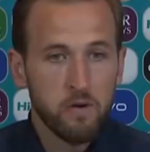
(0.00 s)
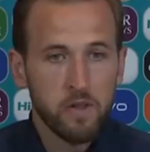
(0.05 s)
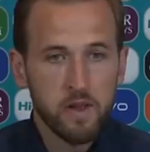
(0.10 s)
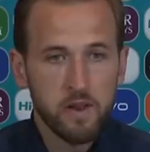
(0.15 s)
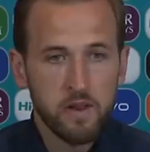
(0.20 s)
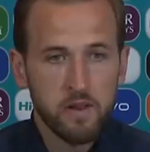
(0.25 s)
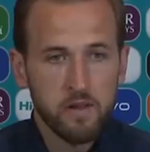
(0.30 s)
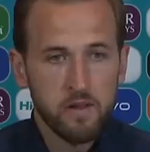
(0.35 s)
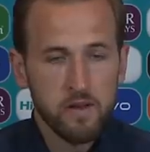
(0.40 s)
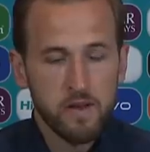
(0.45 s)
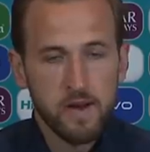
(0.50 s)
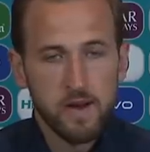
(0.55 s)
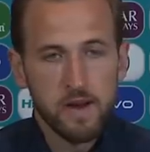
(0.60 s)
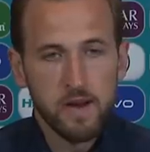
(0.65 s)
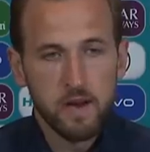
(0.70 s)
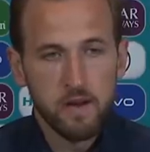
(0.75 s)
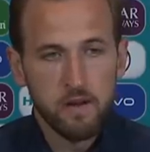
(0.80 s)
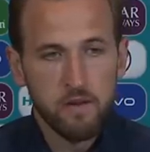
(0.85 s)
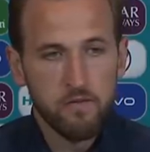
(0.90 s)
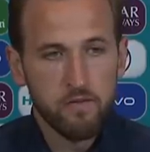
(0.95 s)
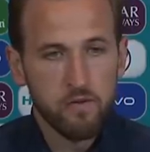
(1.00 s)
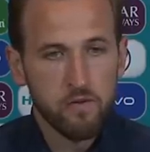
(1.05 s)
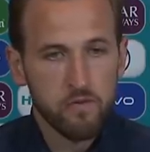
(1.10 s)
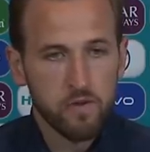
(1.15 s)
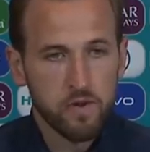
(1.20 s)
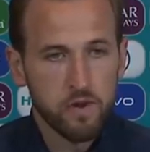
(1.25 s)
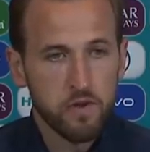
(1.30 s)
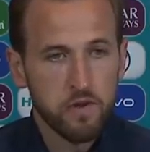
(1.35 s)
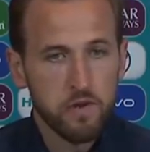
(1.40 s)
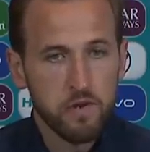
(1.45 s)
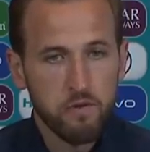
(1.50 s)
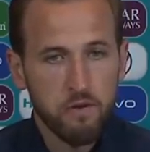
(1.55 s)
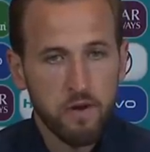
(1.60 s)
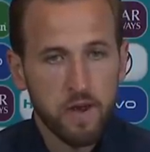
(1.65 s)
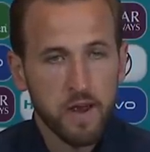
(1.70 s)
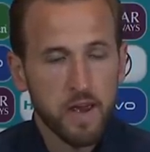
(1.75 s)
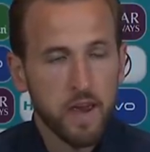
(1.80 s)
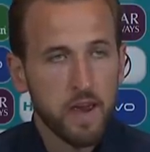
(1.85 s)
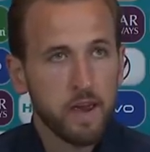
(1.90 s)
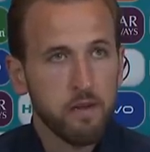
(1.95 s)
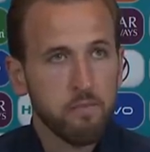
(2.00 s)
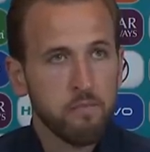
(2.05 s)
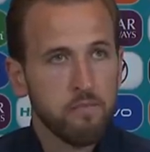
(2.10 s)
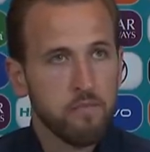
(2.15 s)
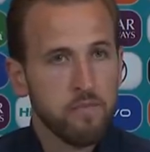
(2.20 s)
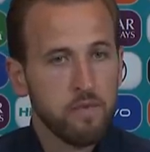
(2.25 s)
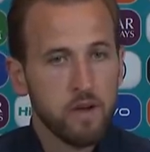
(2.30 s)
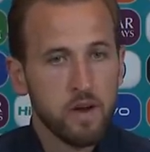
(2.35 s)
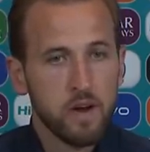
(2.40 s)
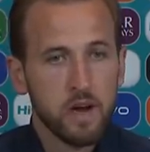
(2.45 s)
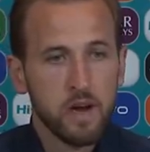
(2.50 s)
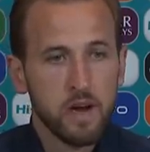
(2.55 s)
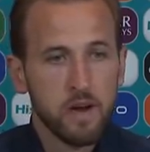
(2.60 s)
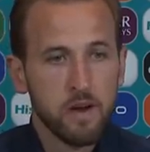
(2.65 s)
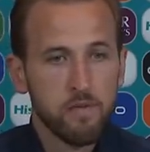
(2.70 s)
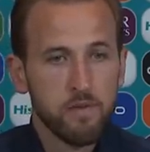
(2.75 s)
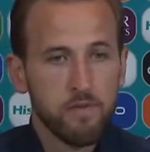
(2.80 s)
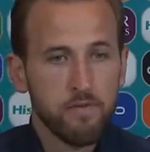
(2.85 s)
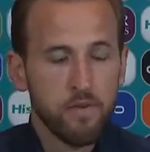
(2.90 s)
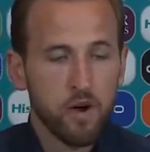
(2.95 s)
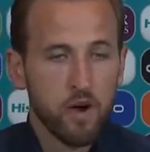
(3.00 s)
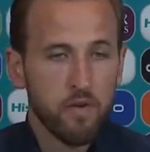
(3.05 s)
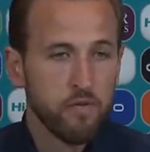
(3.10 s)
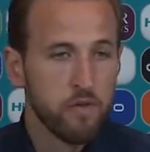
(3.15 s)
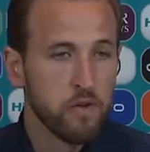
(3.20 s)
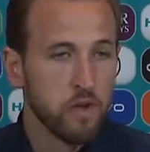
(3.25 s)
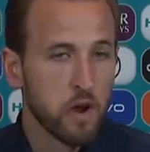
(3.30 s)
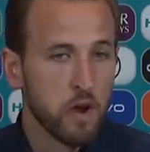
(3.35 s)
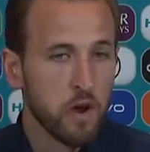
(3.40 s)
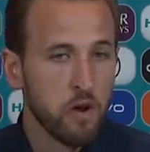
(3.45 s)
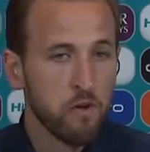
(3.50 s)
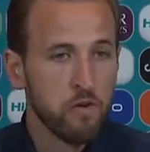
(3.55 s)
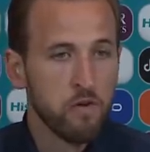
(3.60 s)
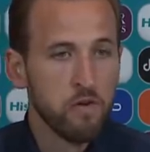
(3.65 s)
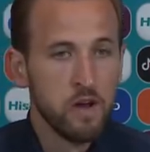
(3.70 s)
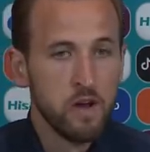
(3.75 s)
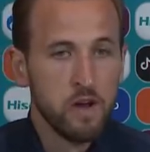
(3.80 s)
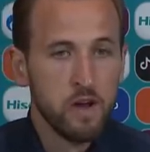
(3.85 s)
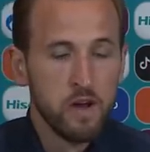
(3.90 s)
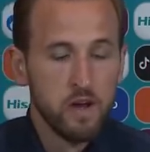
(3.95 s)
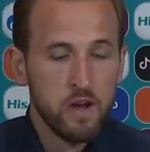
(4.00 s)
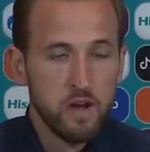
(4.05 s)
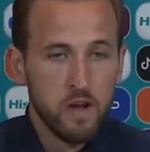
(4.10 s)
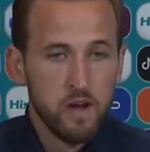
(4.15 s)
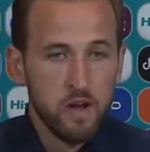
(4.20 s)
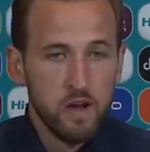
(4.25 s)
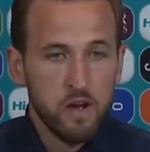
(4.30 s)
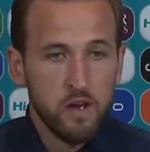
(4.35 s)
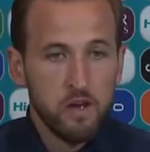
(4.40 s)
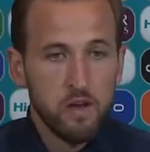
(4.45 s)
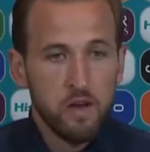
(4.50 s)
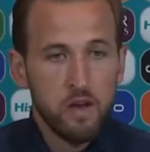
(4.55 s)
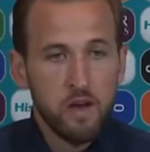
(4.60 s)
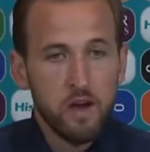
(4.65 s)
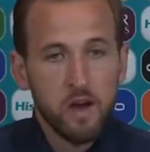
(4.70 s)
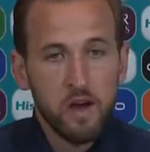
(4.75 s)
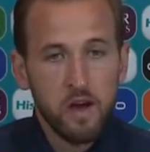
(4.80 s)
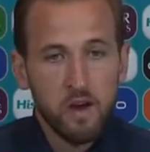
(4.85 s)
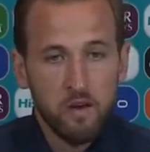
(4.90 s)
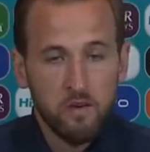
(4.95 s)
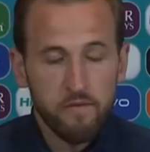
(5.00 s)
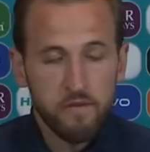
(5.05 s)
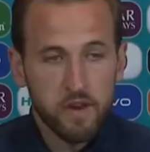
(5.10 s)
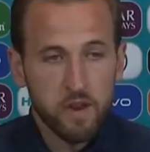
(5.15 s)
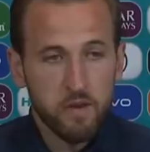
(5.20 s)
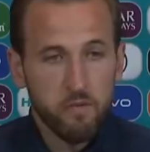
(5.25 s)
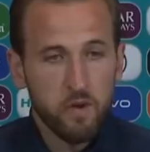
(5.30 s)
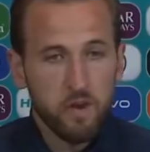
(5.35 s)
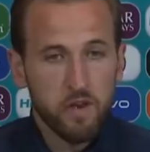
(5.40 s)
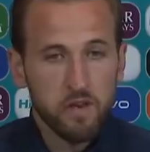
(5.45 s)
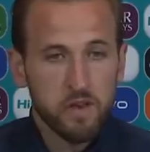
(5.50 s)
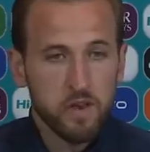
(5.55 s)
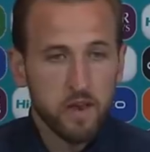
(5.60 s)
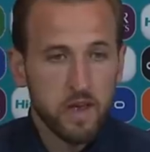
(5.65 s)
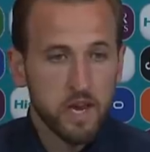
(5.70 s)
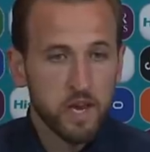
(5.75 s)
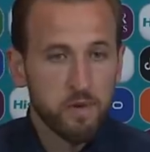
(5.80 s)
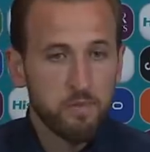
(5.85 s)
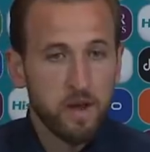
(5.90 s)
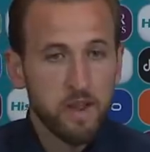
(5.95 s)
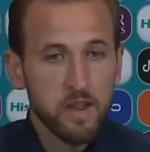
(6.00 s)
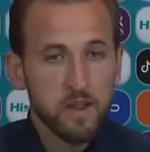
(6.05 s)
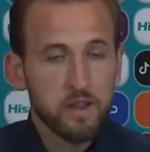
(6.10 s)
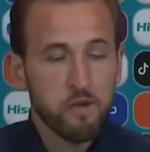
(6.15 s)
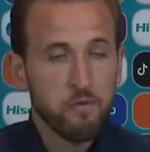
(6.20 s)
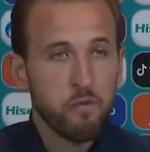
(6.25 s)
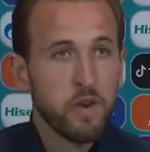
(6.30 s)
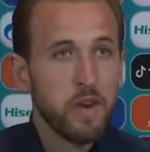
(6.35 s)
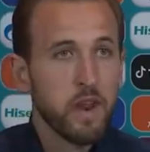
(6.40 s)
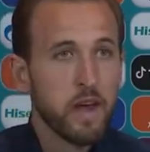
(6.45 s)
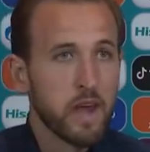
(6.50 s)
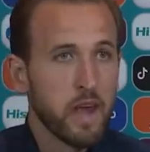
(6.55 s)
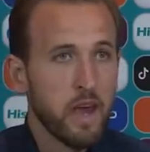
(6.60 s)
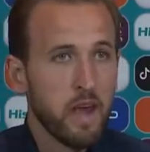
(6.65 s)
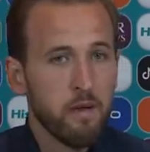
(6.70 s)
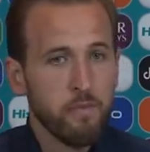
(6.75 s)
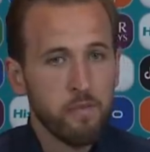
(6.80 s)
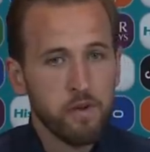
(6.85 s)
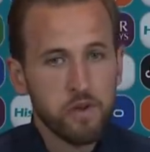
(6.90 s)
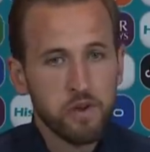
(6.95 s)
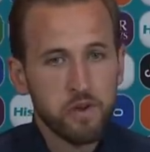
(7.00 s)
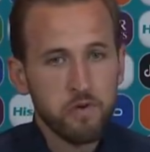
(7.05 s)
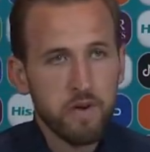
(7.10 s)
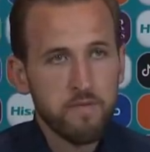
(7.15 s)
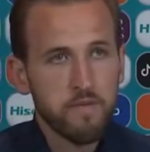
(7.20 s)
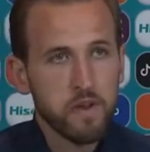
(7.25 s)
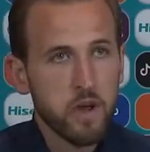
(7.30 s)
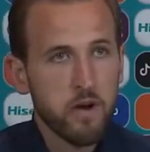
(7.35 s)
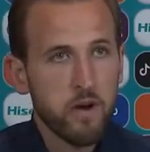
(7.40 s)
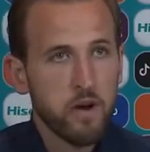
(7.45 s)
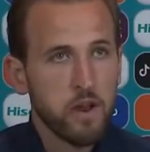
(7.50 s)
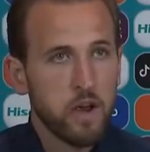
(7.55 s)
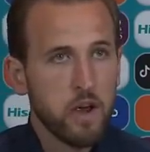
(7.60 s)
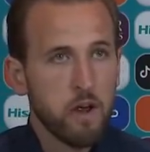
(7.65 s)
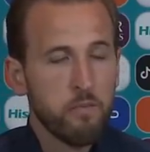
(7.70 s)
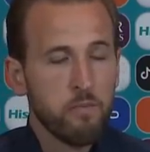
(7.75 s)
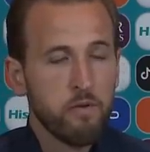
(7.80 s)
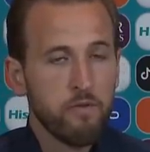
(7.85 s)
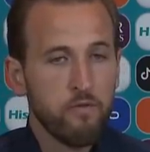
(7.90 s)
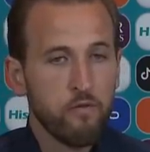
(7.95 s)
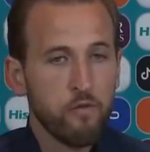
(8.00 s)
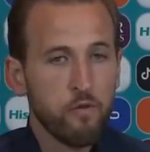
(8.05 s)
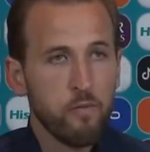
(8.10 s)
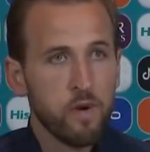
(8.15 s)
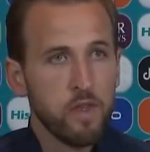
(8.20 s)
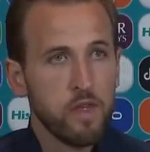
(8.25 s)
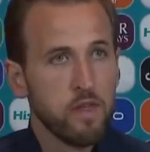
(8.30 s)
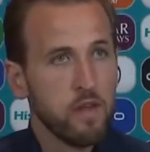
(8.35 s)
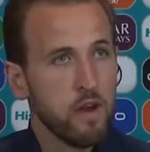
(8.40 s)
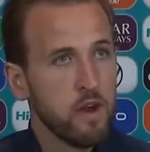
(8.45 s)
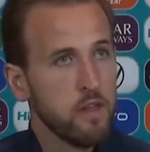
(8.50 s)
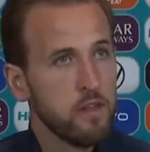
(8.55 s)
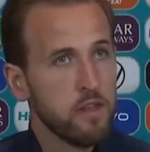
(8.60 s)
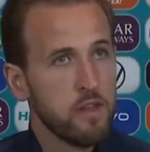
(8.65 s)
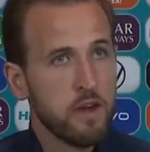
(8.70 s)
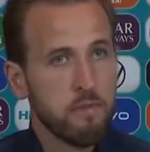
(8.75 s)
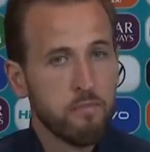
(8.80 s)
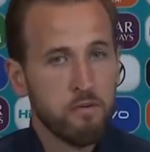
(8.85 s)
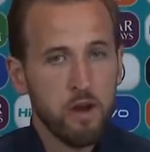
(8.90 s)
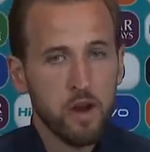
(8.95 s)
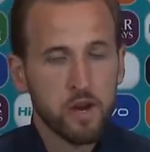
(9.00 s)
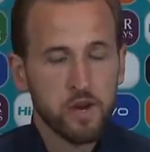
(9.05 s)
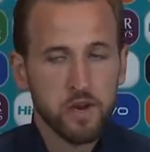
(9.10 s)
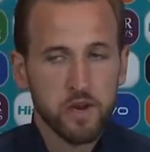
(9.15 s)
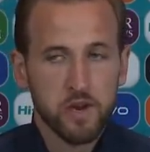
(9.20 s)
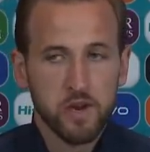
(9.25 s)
And then, of course, the Ukraine game, the further you go, obviously we was expected to win that game, but you still have to go out there and perform under that pressure.